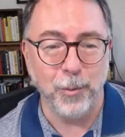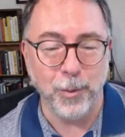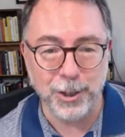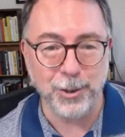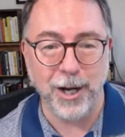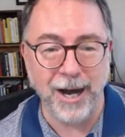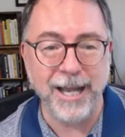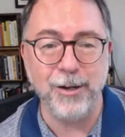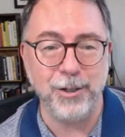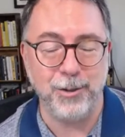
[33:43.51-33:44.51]
Would you
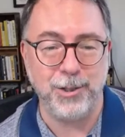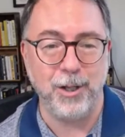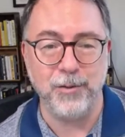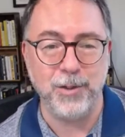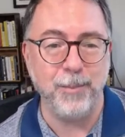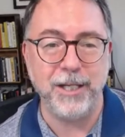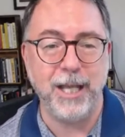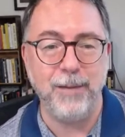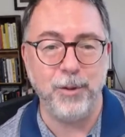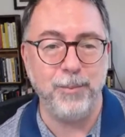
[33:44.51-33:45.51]
hire yourself? If somebody
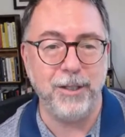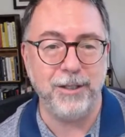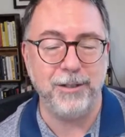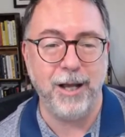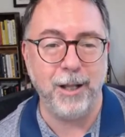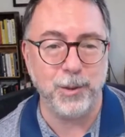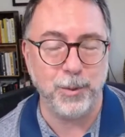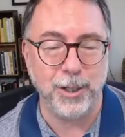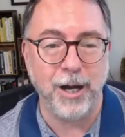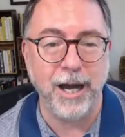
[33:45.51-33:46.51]
gave you a million dollars,
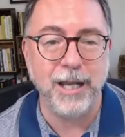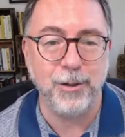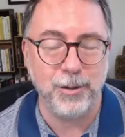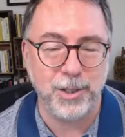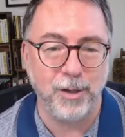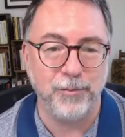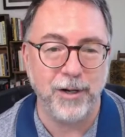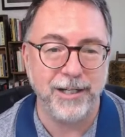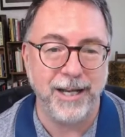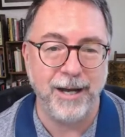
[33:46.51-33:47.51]
would you hire yourself
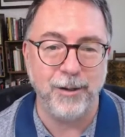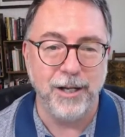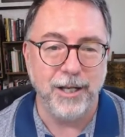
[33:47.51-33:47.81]
right now